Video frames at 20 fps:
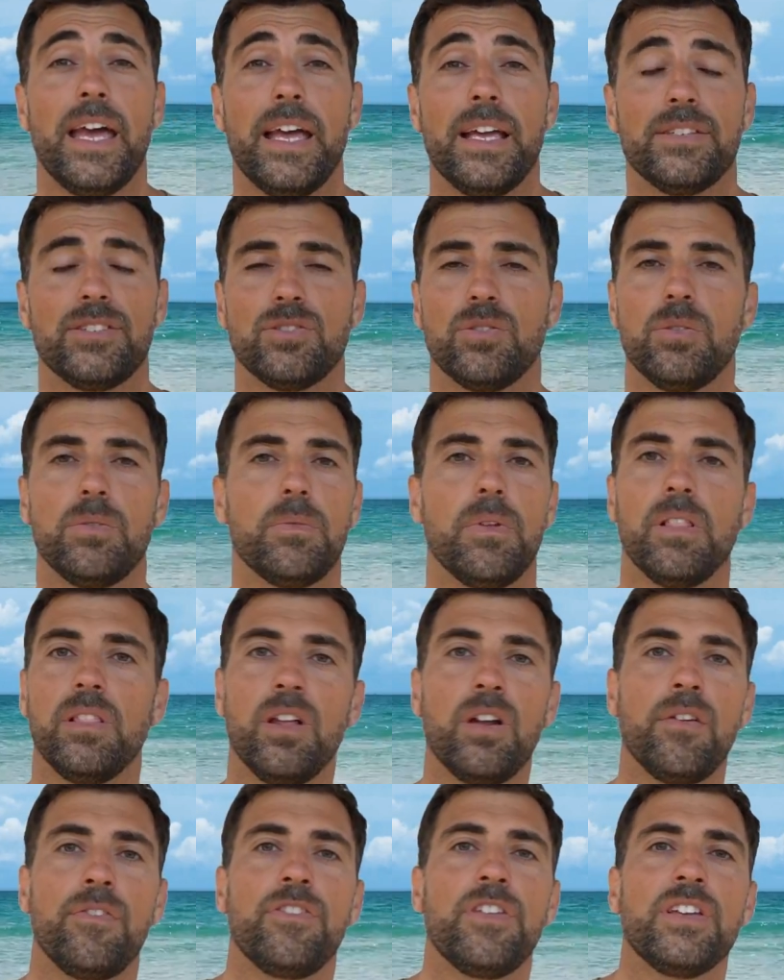So a
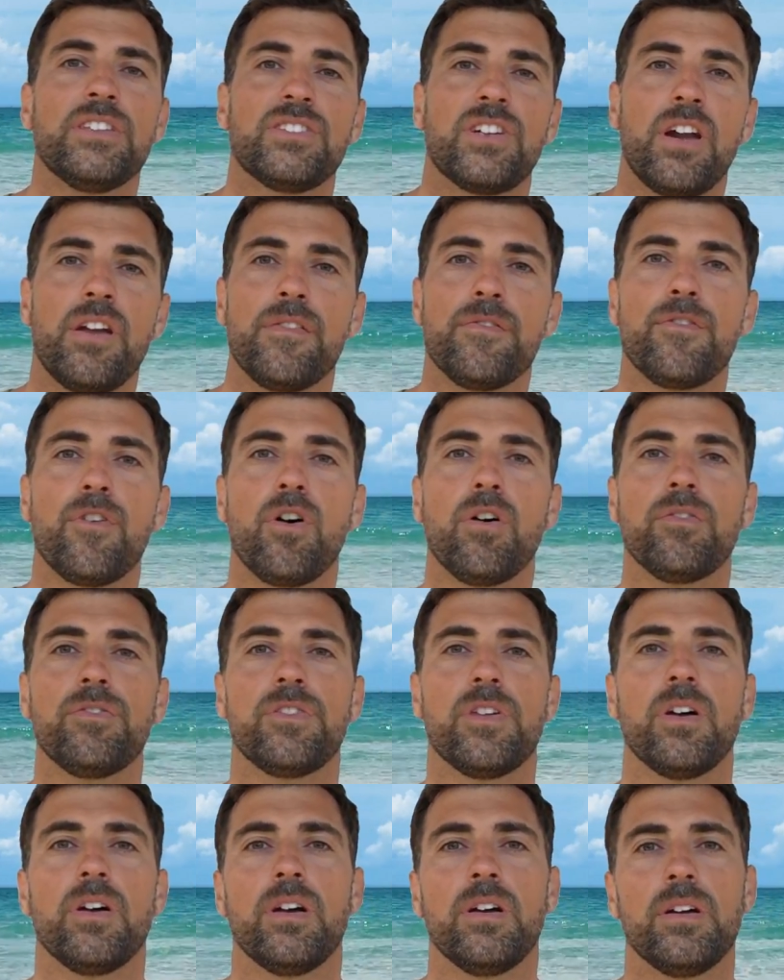lot of things are involved
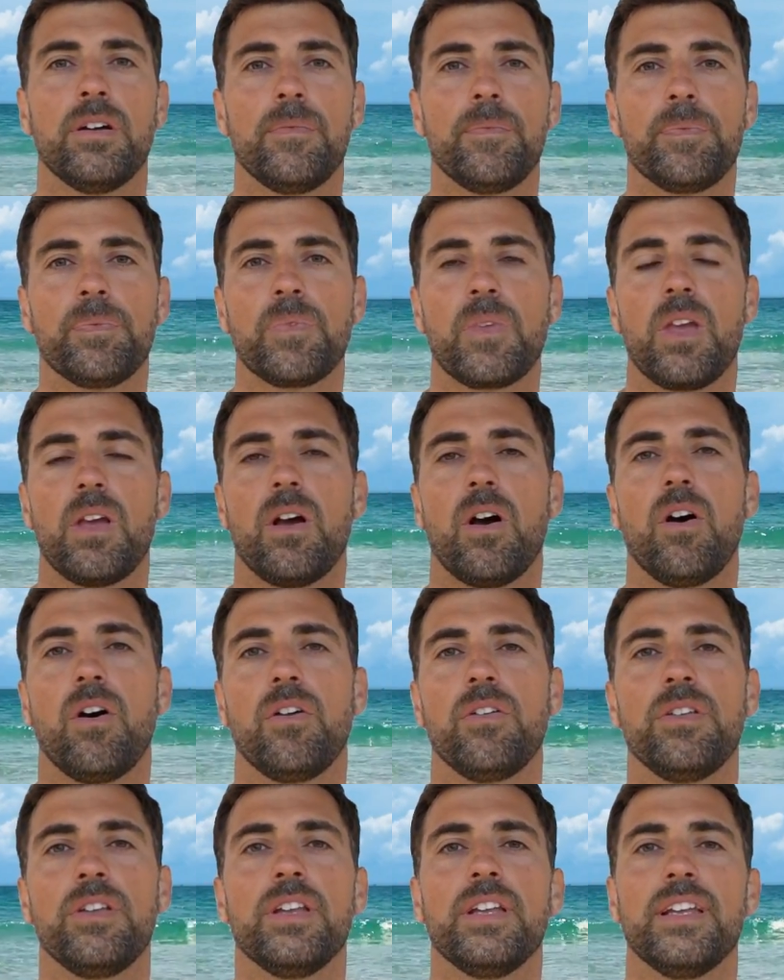
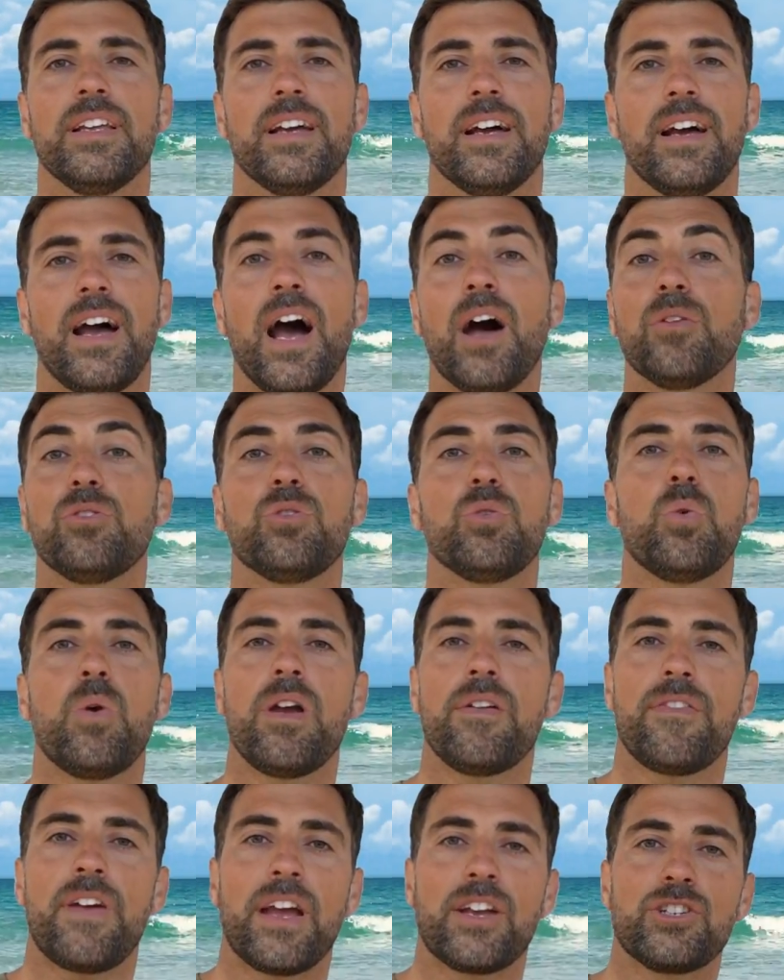on how the
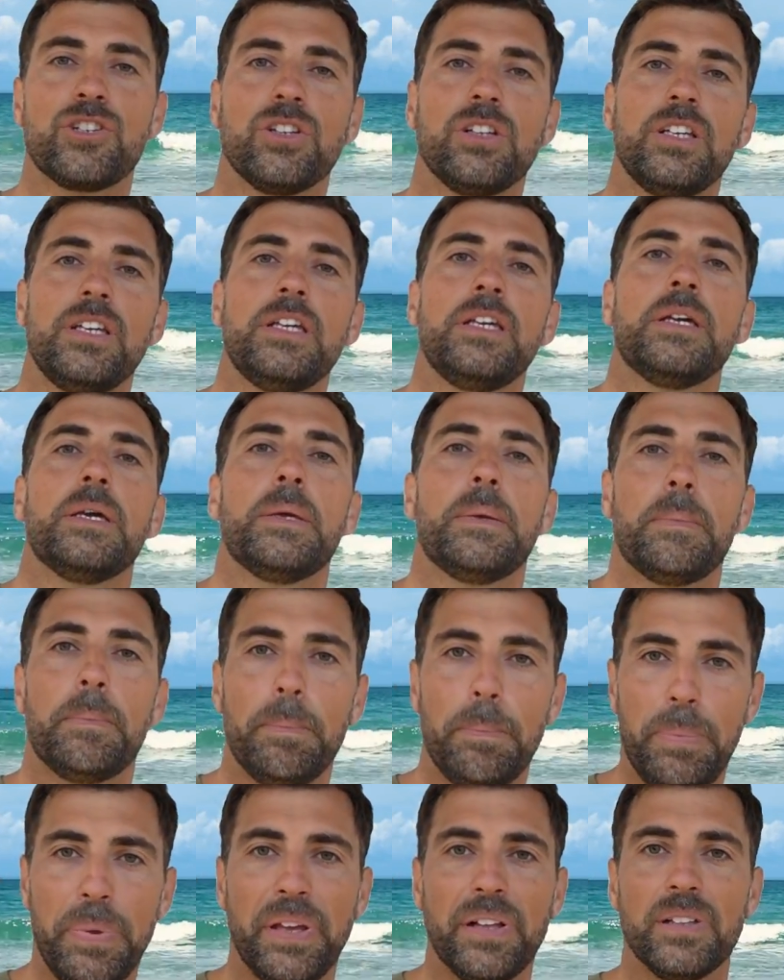wave actually
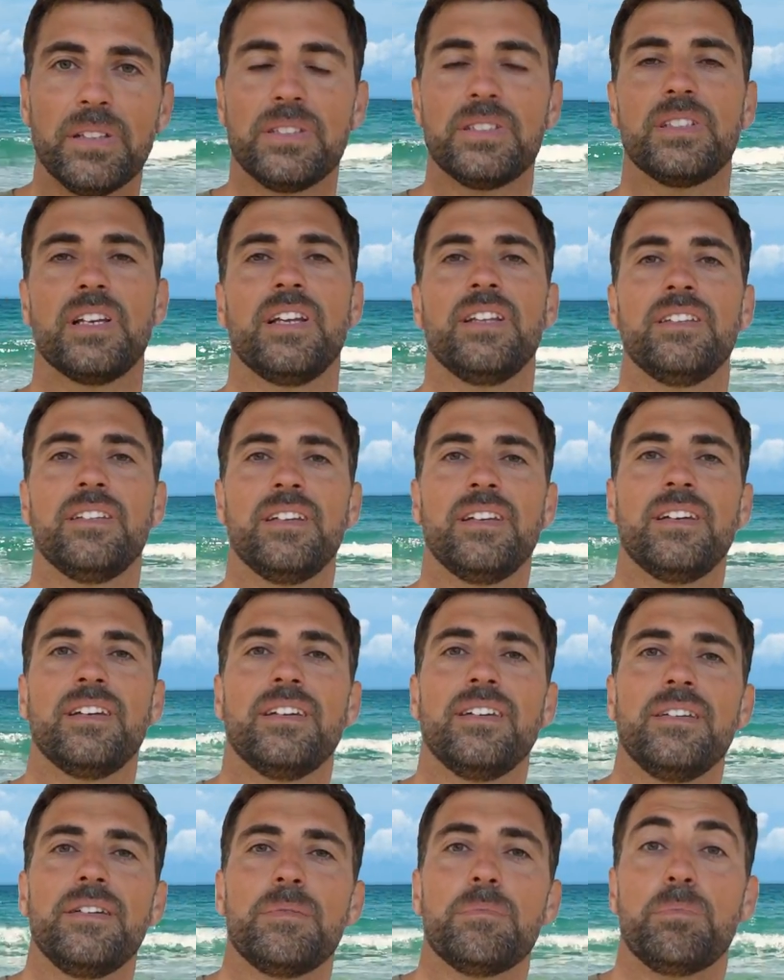builds and
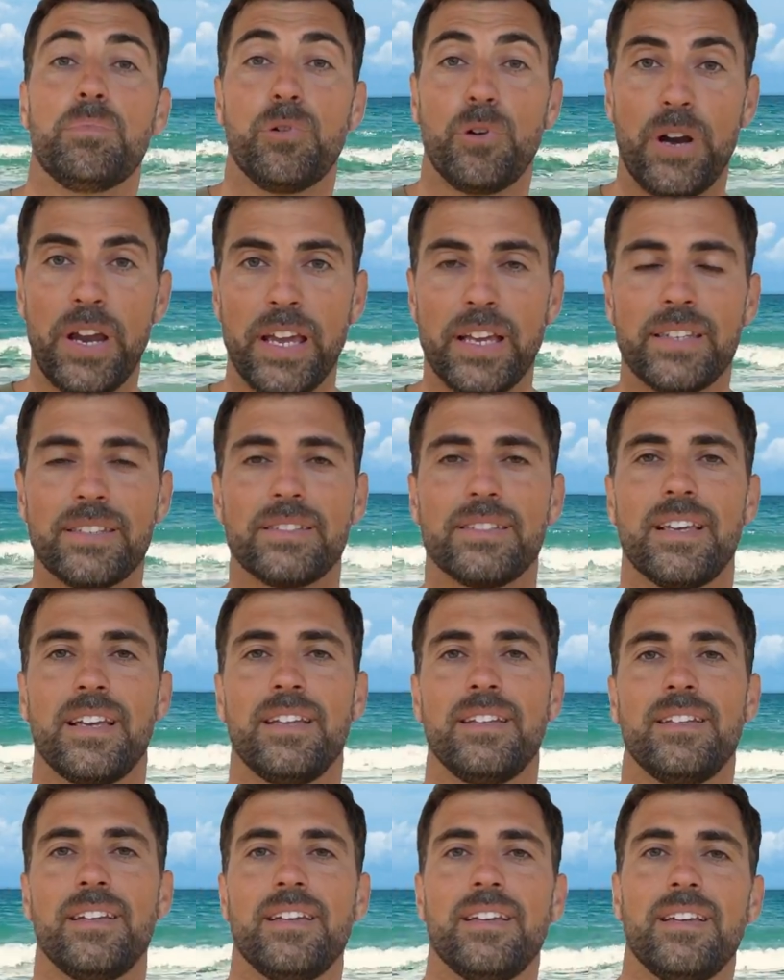breaks
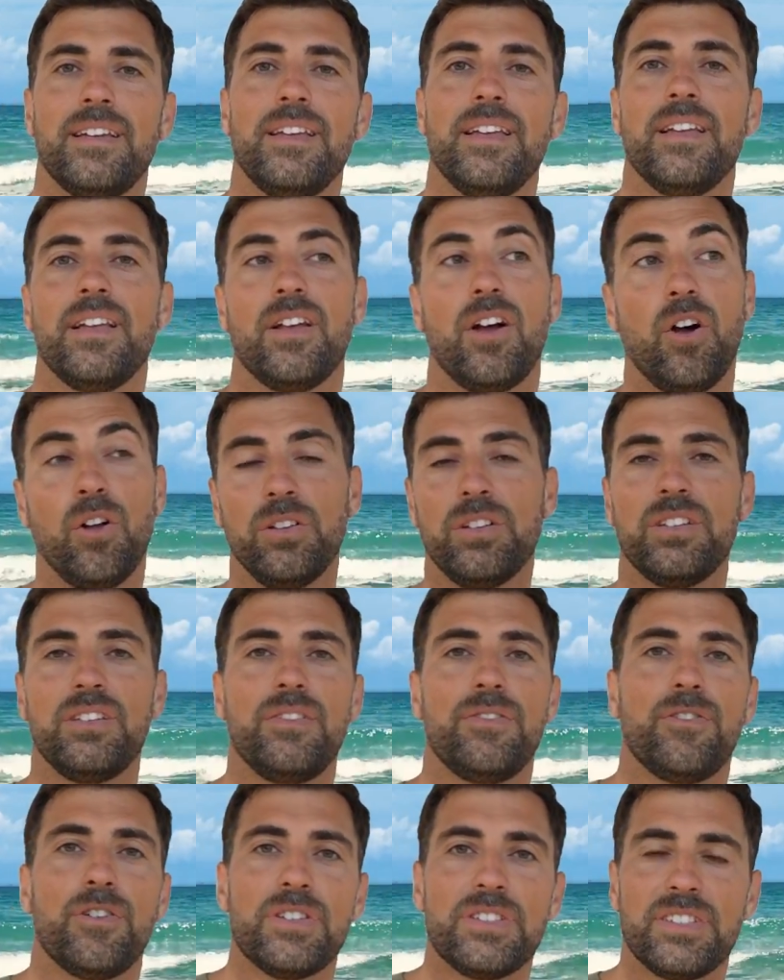and all the
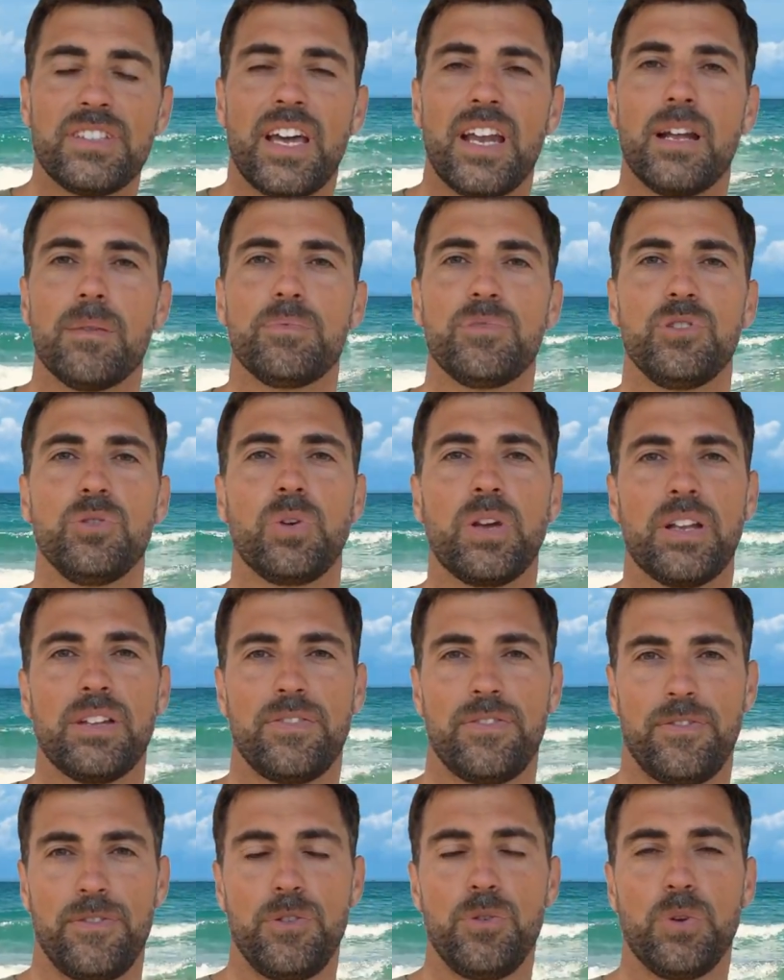different setups
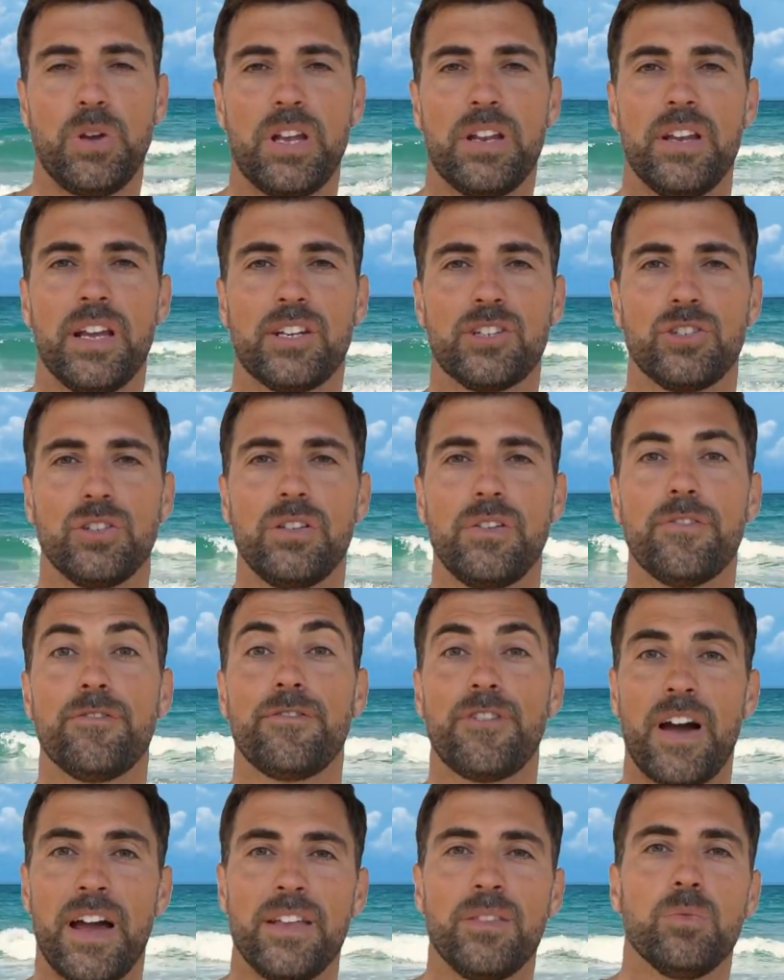you can actually
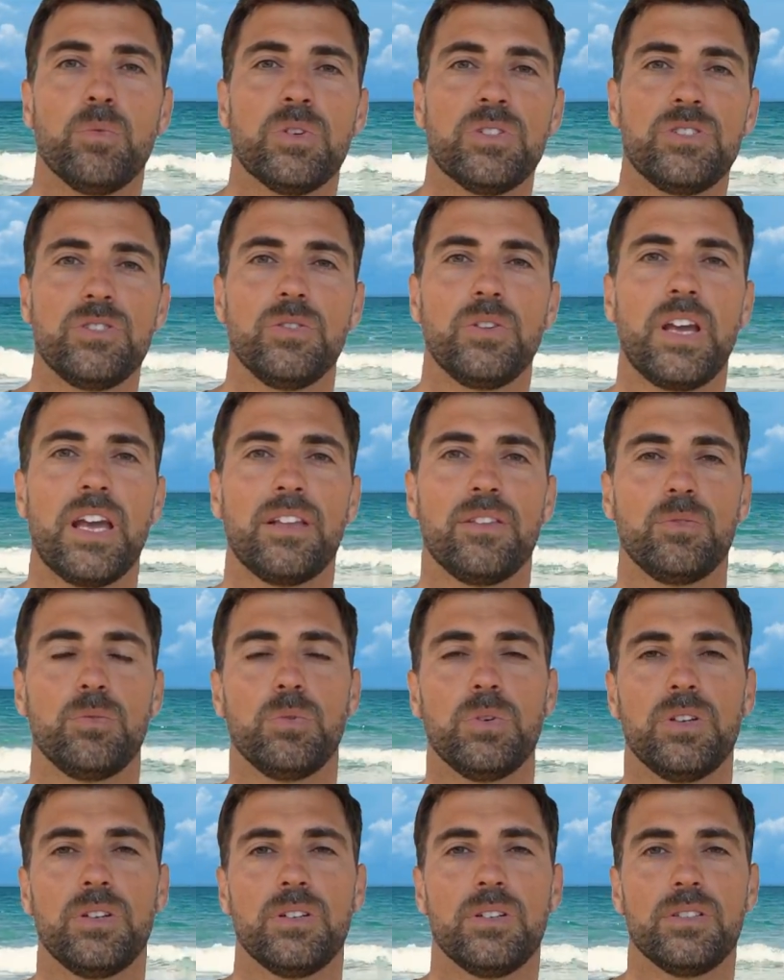find once you get
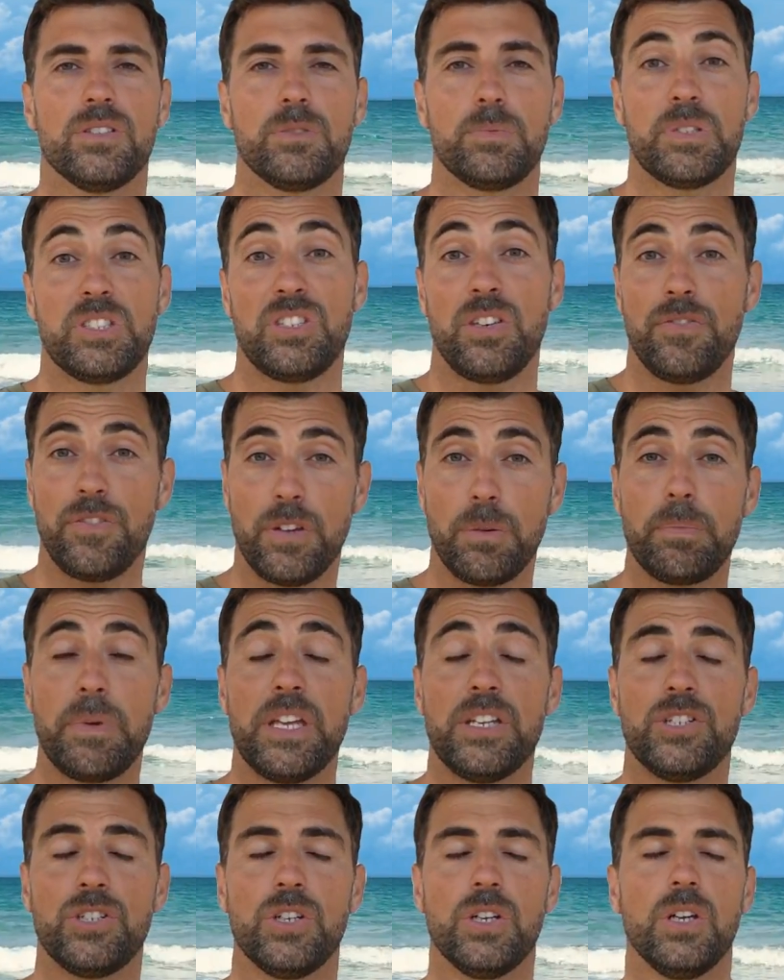to a specific
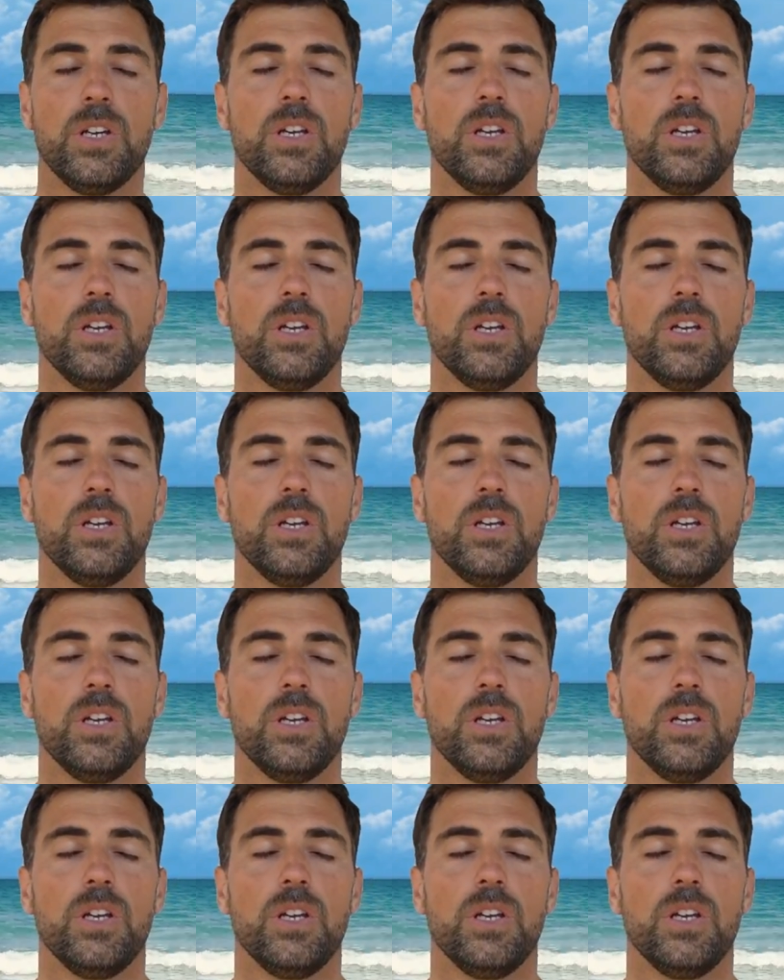beach.